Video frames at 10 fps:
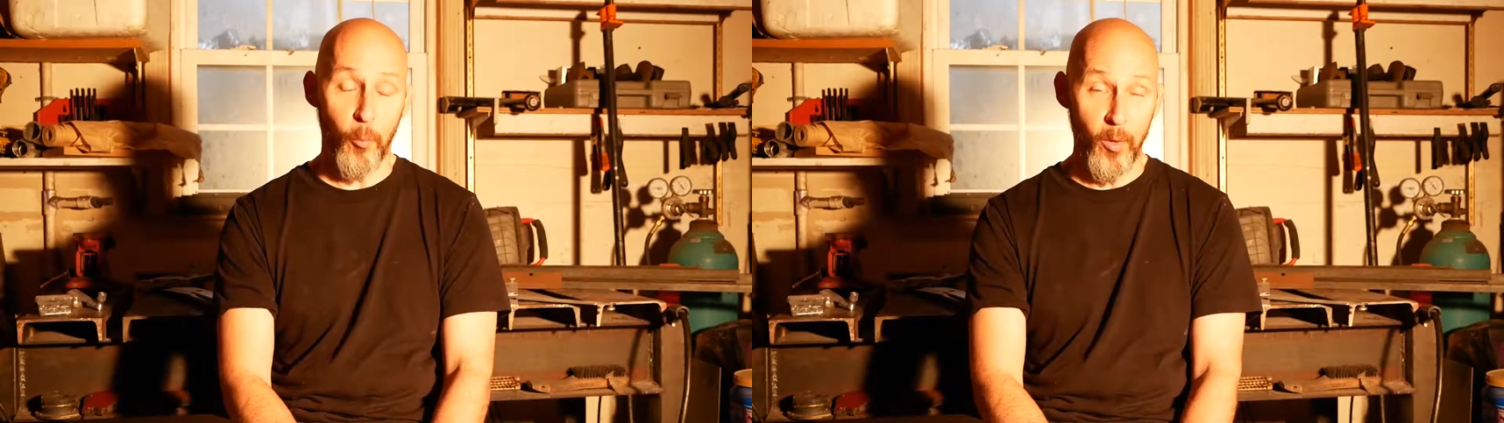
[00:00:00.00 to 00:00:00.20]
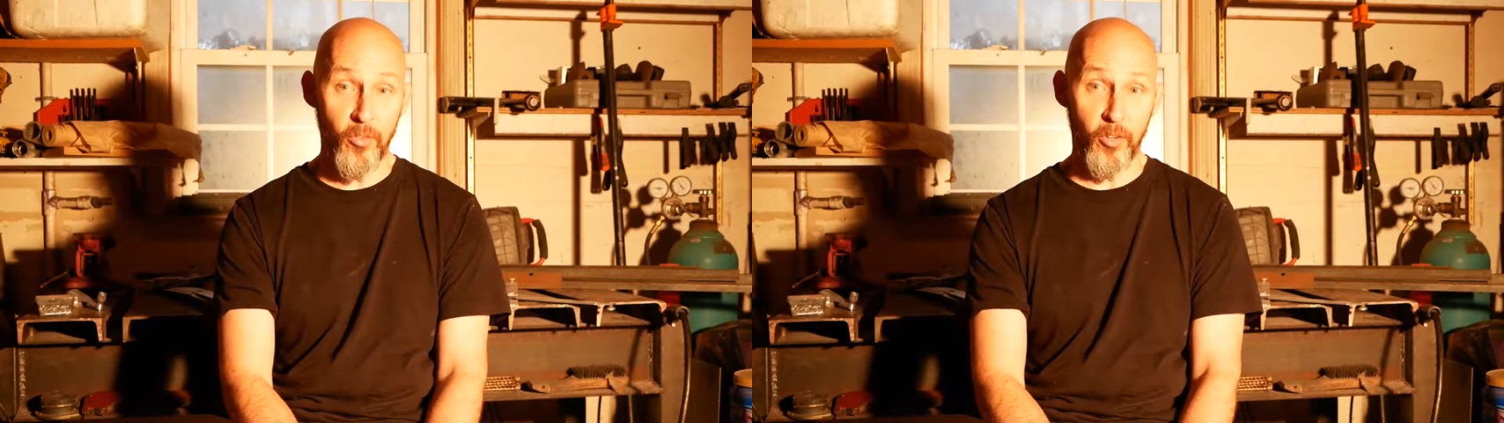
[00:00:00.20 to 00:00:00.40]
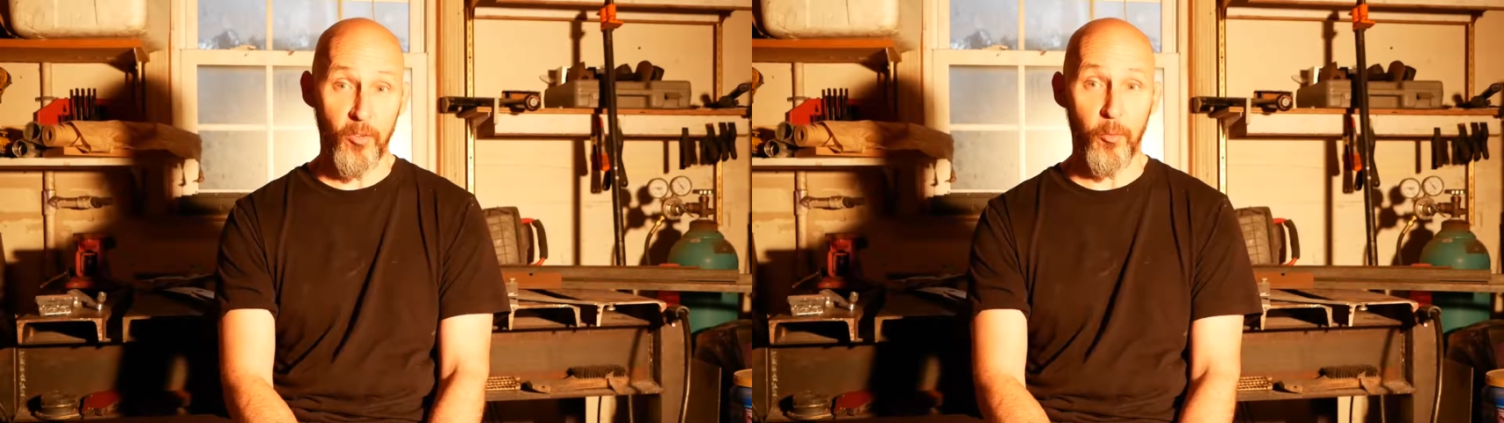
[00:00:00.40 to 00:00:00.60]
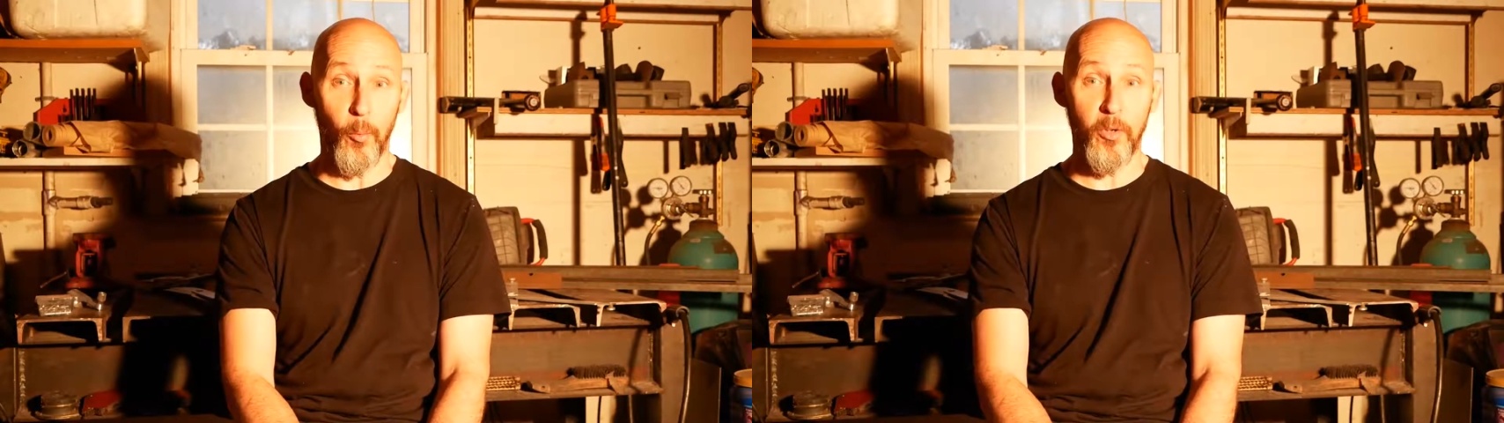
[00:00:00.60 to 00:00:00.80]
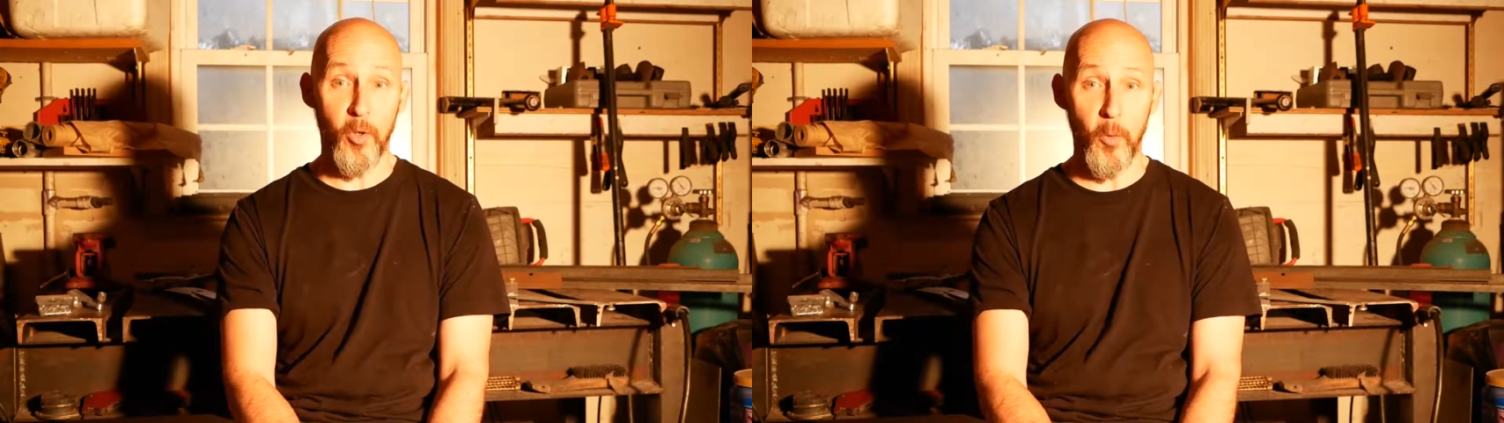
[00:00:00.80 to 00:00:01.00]
46
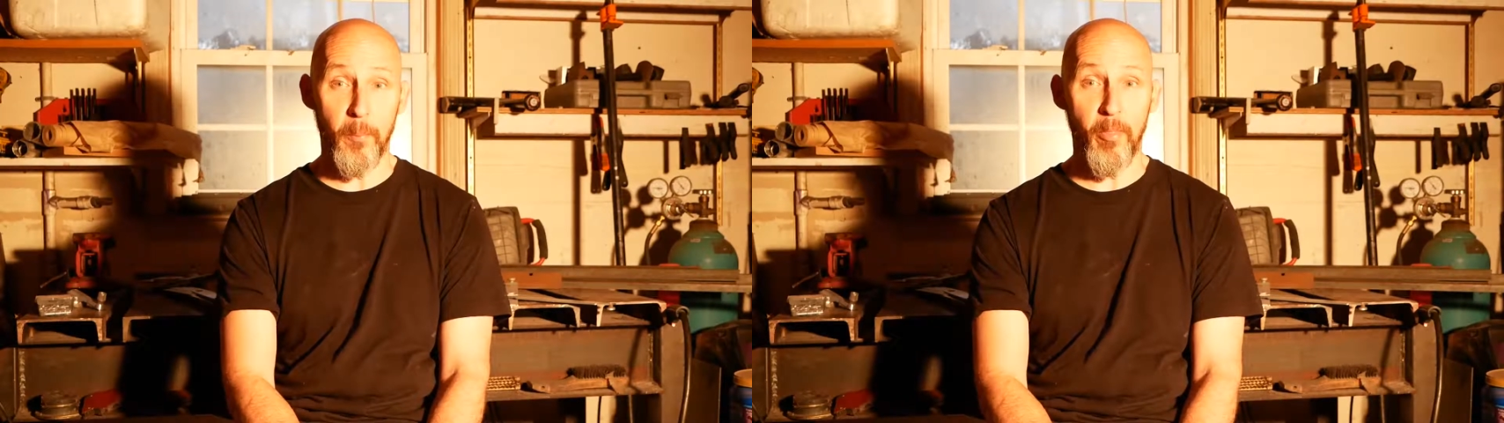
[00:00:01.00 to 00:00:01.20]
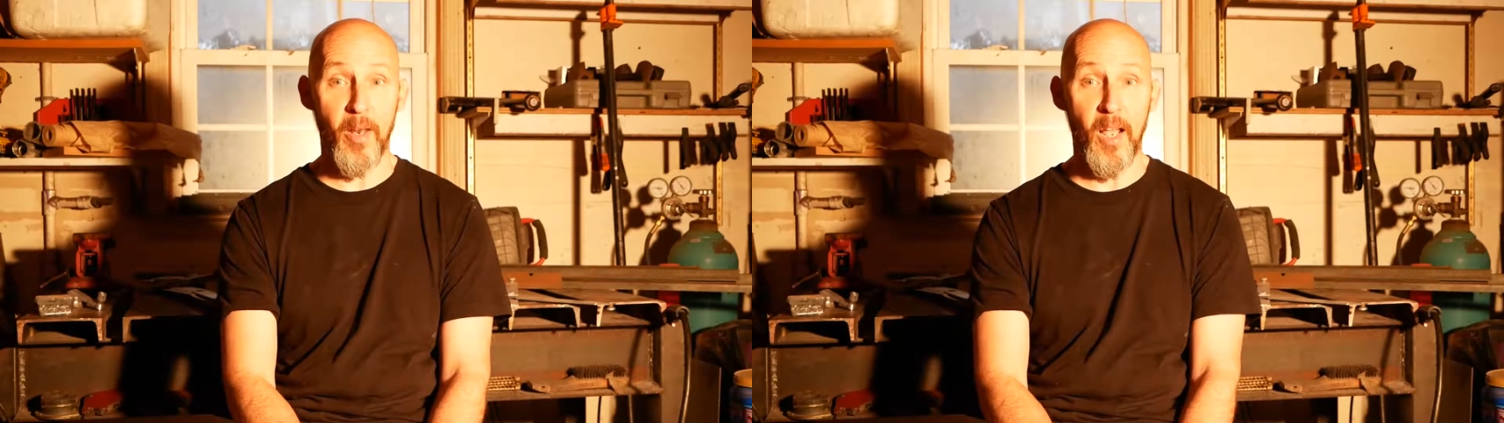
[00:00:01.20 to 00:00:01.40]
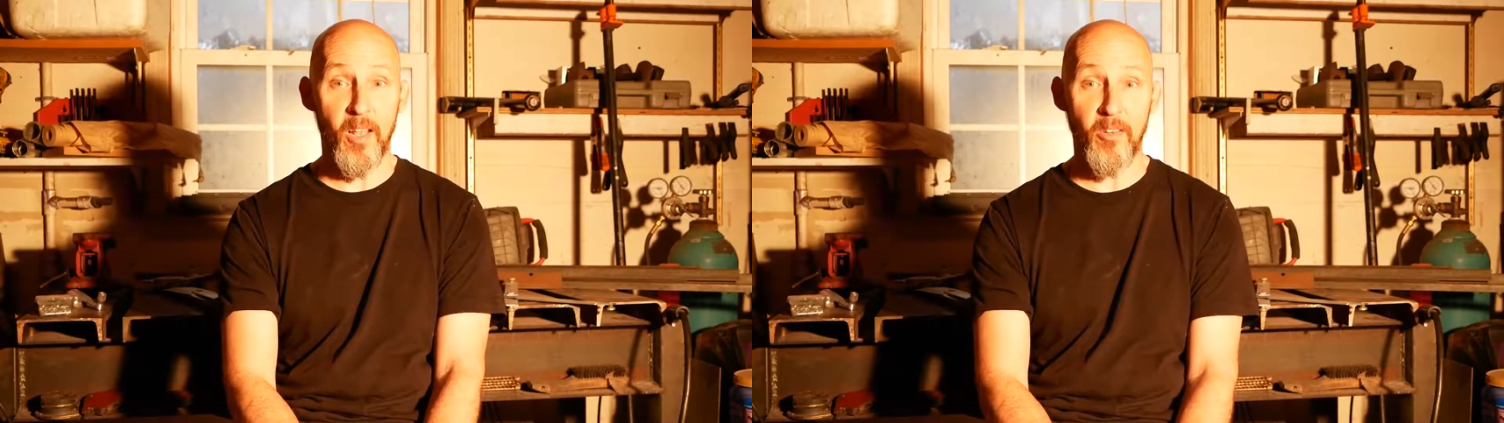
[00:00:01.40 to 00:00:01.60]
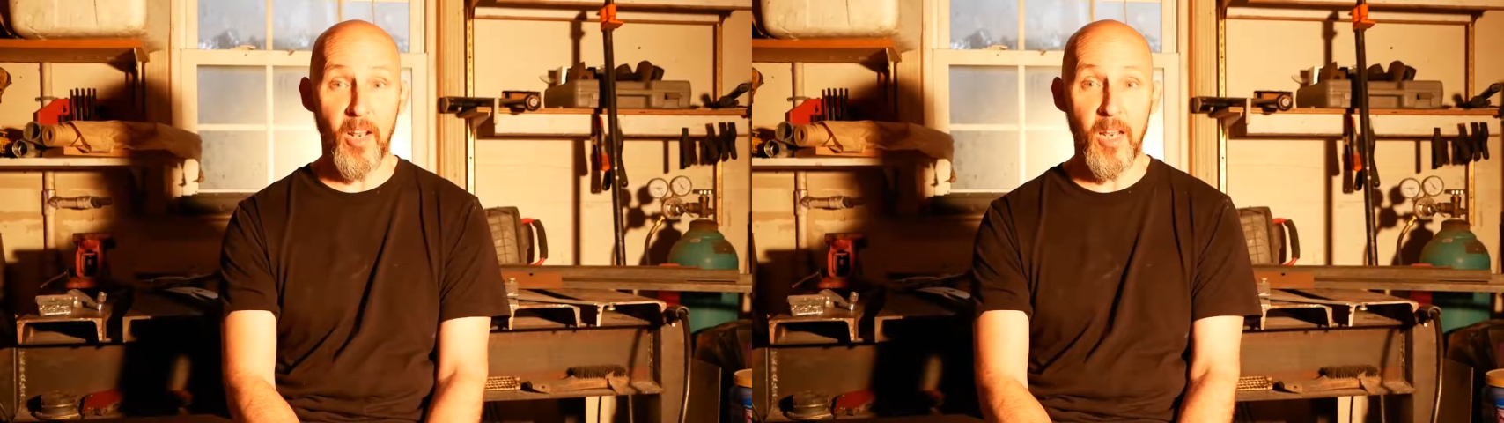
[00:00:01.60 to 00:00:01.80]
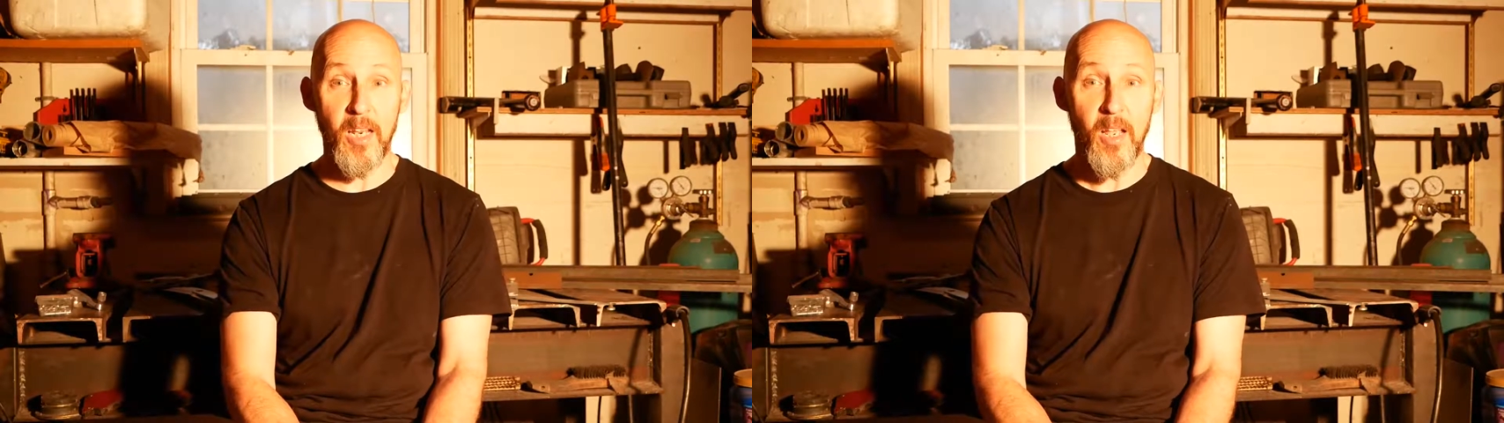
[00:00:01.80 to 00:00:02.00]
Ford Coupe that had
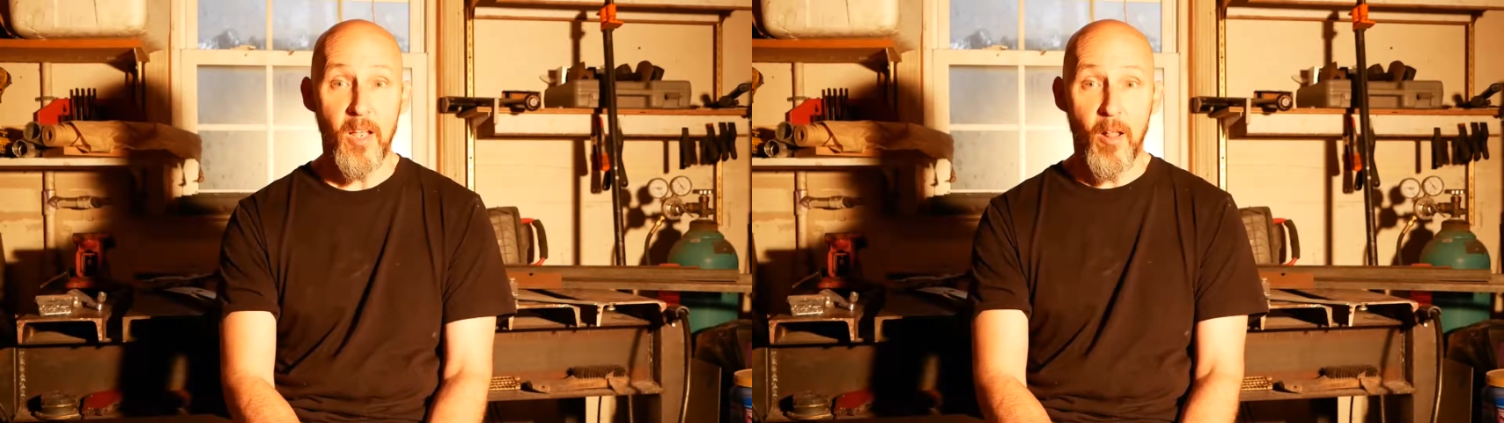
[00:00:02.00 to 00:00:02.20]
a